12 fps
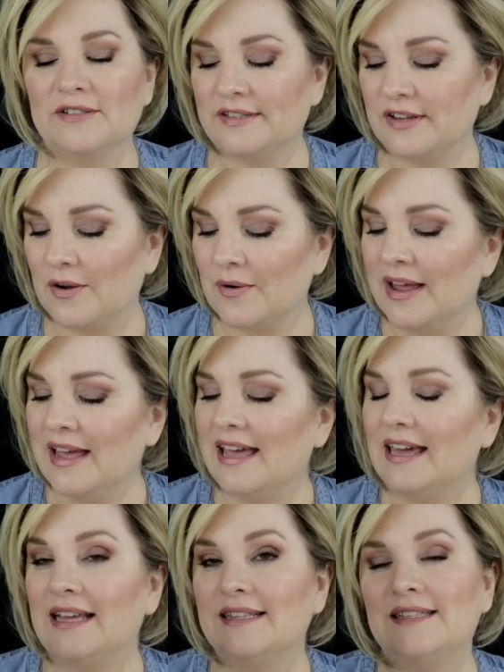So
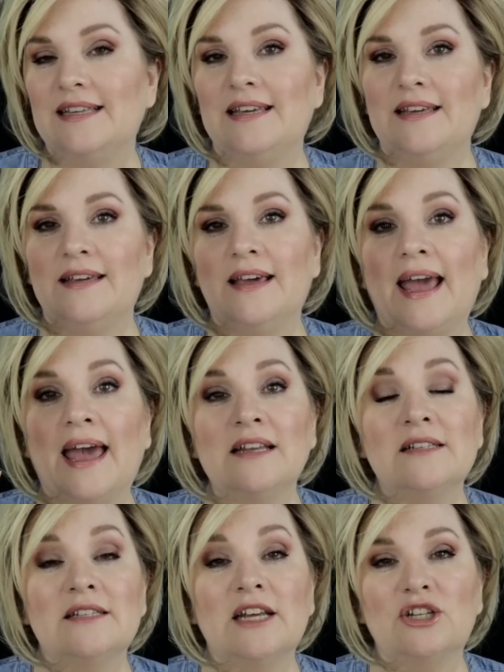it's the
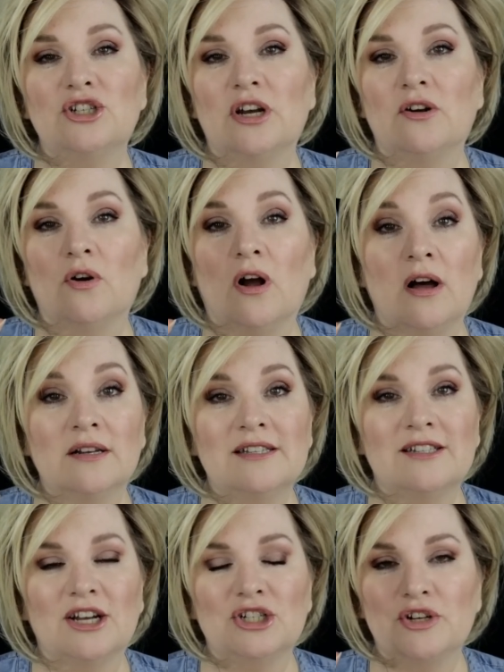Anastasia or
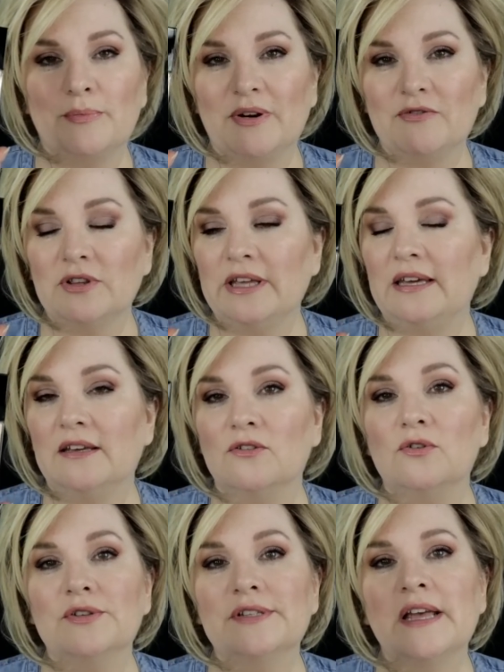Anastasia Beverly
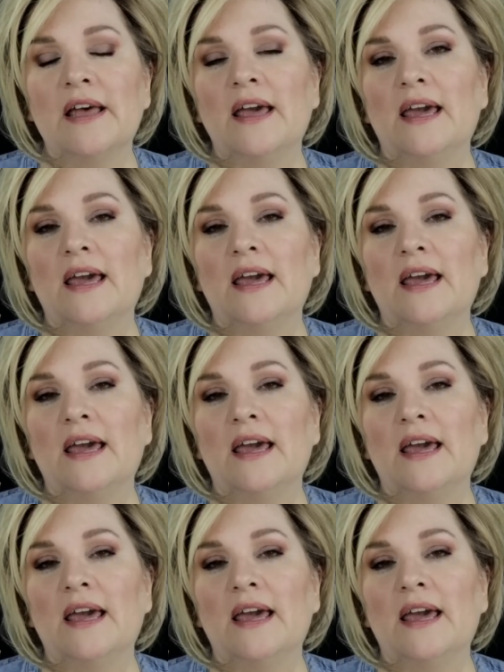Hills.